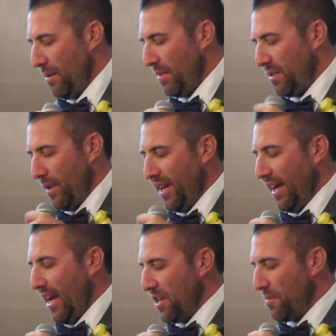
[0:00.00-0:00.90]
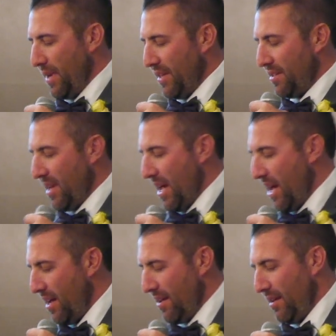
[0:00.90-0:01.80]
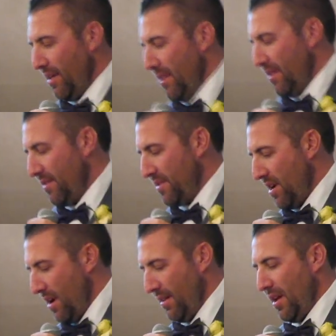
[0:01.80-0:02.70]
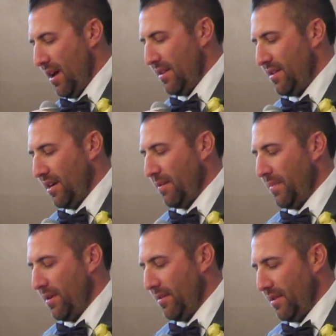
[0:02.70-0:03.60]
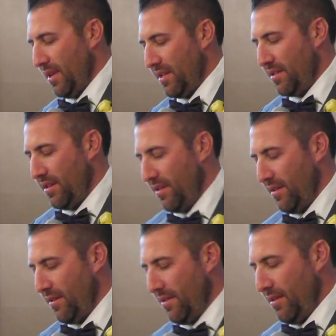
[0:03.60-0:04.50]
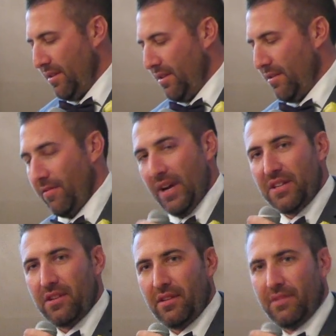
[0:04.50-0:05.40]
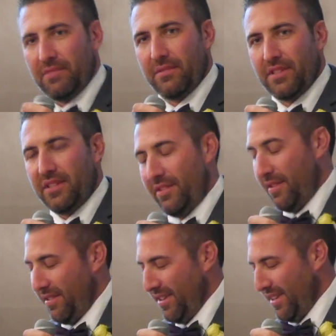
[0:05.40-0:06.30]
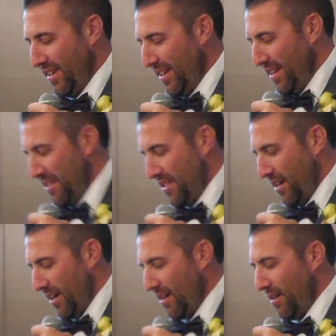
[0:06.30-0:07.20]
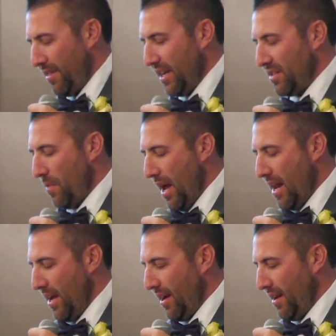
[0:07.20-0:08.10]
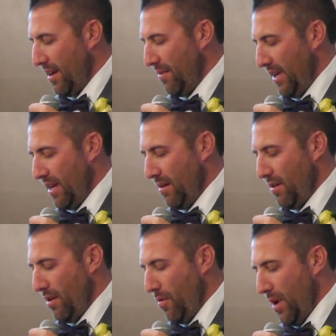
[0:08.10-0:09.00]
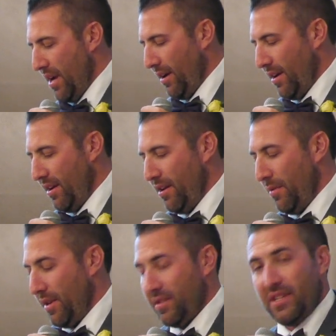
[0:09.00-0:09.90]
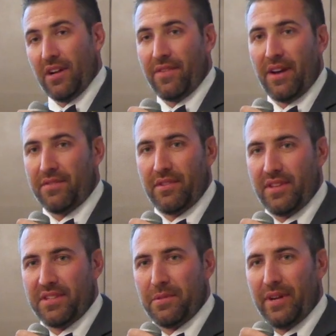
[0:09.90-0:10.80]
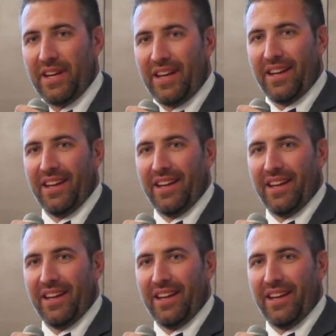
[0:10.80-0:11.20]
Between engagement and today, there's not a lot to talk about unless you're Rachel, which she's talking all things wedding, and I really don't know what you're gonna do with yourself after this week.